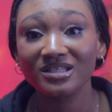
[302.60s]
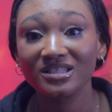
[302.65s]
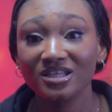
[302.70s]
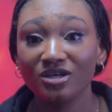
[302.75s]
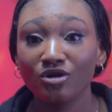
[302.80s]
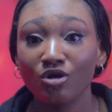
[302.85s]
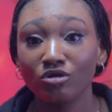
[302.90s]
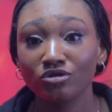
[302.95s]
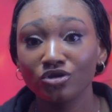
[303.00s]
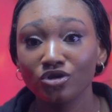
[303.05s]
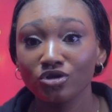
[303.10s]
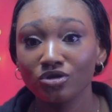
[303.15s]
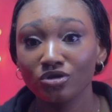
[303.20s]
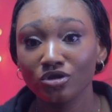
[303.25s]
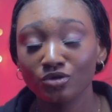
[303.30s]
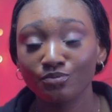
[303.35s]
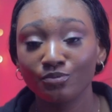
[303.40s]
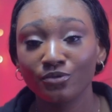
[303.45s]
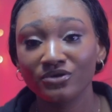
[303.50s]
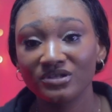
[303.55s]
It is a
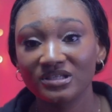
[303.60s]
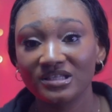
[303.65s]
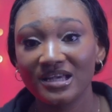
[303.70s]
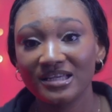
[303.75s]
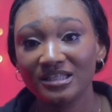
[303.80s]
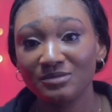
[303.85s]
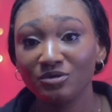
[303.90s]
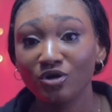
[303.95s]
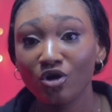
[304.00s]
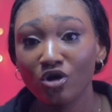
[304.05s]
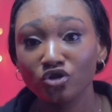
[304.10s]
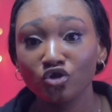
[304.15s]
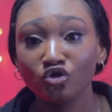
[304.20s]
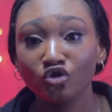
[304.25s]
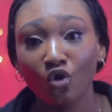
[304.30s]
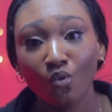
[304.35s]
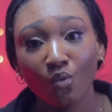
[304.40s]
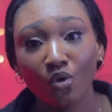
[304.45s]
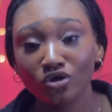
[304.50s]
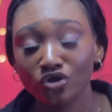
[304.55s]
continuous process because you
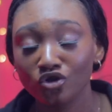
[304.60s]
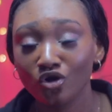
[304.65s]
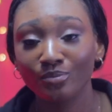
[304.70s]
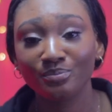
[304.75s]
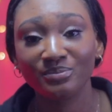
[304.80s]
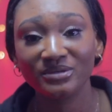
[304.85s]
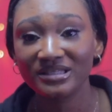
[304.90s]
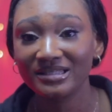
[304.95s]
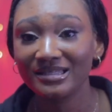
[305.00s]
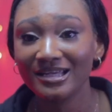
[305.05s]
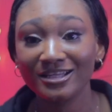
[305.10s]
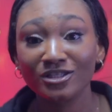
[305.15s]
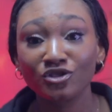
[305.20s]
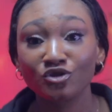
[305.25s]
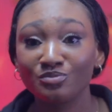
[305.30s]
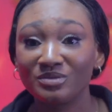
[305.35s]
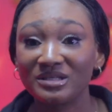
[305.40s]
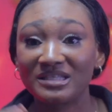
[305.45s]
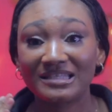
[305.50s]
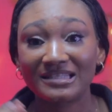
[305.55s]
don't want your business
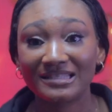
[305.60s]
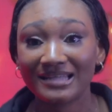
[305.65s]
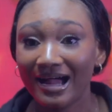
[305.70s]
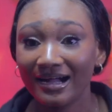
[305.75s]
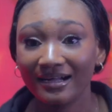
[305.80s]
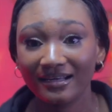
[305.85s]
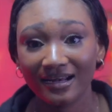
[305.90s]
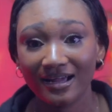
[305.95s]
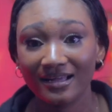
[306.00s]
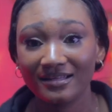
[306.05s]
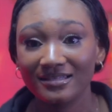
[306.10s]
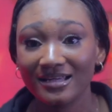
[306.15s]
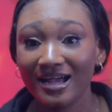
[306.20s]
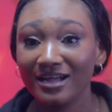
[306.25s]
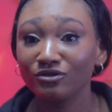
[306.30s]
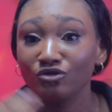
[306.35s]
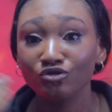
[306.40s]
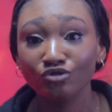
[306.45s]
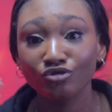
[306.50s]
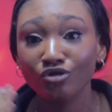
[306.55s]
to be stagnant,
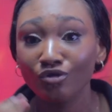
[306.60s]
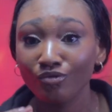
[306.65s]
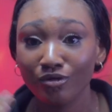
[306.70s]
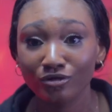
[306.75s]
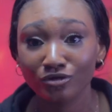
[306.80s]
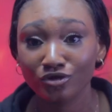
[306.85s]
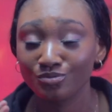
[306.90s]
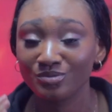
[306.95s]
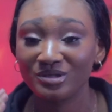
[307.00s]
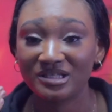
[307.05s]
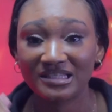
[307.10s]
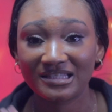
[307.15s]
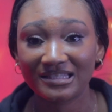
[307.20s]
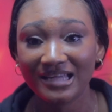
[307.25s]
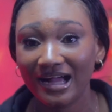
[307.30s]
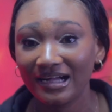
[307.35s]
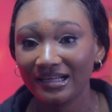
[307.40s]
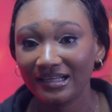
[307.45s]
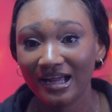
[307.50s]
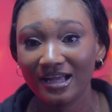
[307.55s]
and you don't want to be
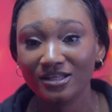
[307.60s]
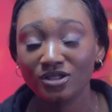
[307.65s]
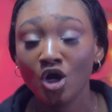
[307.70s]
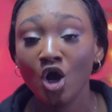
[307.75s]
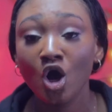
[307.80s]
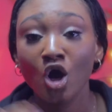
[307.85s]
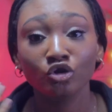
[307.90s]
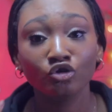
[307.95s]
stagnant.